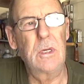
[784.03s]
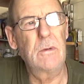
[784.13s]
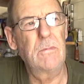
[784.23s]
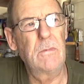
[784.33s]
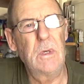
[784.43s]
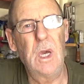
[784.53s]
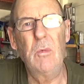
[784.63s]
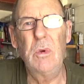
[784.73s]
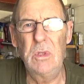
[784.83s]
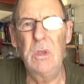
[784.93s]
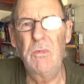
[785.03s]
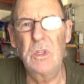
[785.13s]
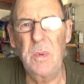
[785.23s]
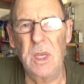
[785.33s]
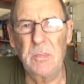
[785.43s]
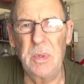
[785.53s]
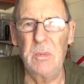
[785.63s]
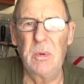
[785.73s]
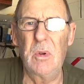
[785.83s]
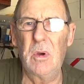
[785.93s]
you know. And we did respect
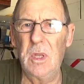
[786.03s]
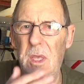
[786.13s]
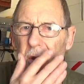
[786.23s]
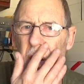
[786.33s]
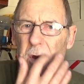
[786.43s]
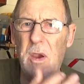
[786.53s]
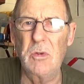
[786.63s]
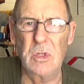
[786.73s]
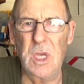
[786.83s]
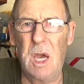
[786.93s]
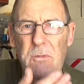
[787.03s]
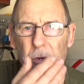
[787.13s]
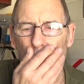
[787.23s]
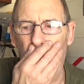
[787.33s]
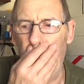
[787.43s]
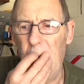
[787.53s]
people, like, they're our elders after all.